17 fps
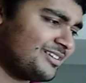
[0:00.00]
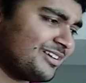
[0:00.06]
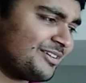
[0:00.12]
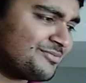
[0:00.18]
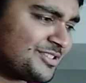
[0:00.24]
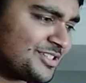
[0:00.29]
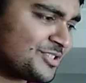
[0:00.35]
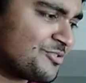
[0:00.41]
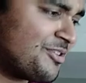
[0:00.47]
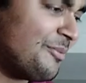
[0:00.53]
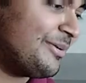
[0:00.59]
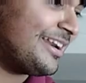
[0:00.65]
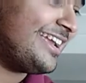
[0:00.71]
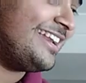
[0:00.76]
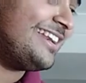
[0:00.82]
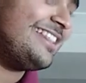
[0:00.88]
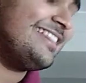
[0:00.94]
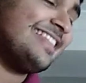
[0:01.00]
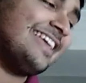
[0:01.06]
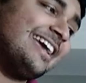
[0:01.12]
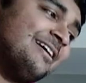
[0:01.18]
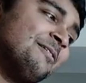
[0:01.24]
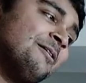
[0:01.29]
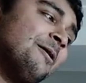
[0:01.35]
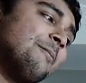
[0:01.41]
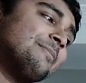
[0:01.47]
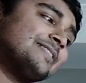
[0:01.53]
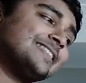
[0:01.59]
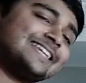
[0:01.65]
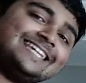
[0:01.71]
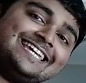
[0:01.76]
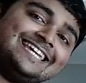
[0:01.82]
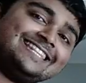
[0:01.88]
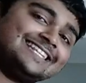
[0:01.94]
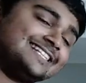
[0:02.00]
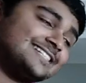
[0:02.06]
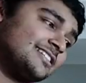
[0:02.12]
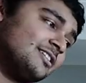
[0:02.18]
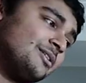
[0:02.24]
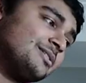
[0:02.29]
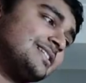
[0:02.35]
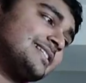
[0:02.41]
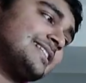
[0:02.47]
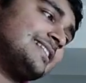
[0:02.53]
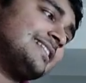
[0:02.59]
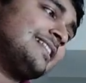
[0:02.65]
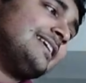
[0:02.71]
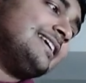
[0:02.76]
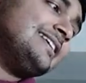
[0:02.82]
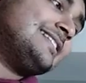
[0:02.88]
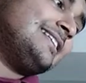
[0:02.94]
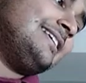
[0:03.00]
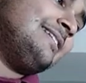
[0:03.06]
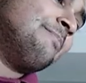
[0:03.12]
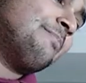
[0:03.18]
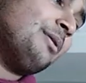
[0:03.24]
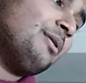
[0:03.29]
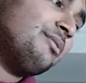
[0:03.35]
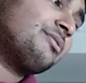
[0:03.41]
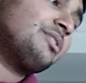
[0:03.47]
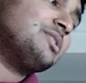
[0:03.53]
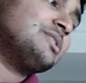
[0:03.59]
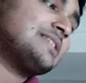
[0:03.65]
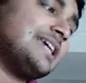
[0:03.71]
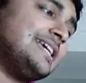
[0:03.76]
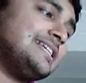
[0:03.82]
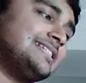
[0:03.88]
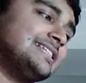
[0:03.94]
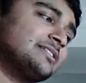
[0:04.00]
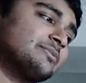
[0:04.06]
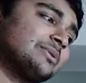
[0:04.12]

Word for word: I've just scribbled it in it there. But the key thing to notice in is that in both those cases,